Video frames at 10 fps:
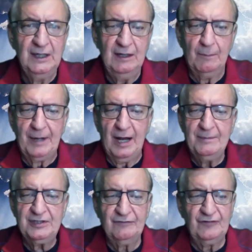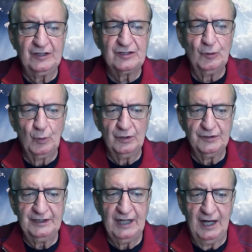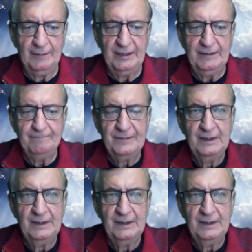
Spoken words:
He'll promise to fix the world's economy.